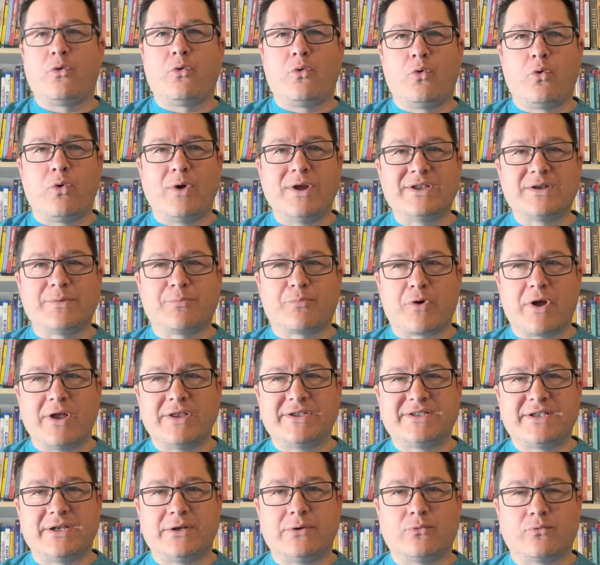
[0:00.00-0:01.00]
Quinta
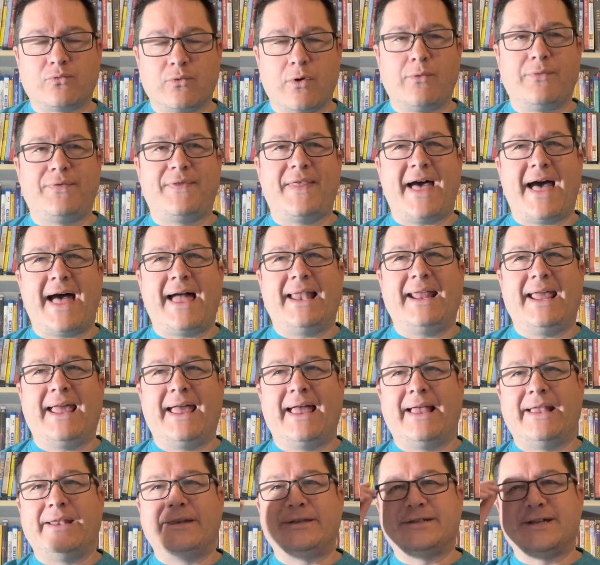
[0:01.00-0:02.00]
Brunson wrote that,
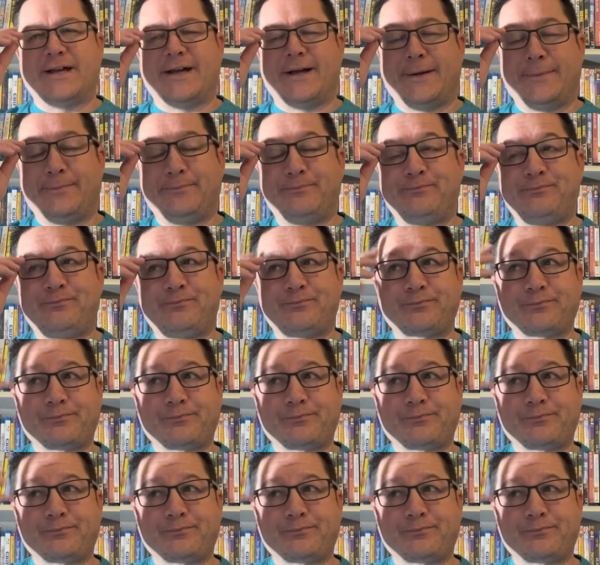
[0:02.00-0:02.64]
and um,